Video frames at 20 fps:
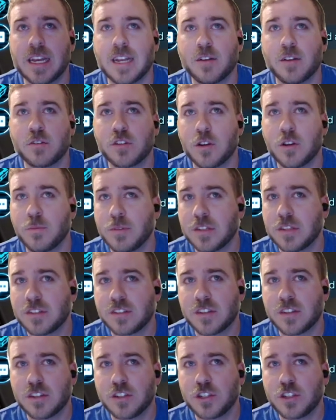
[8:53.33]
I was hoping to
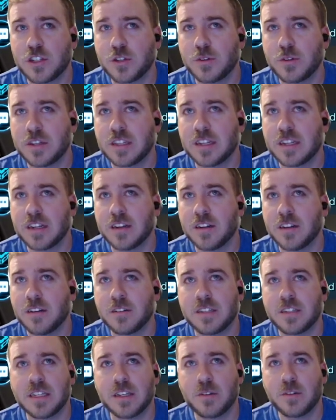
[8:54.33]
stun Chewie there.
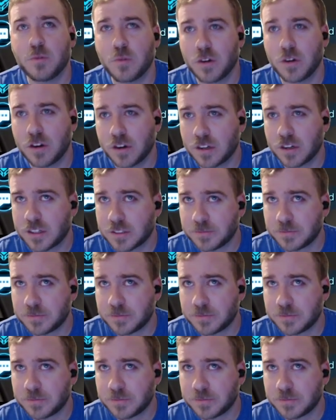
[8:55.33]
Didn't work.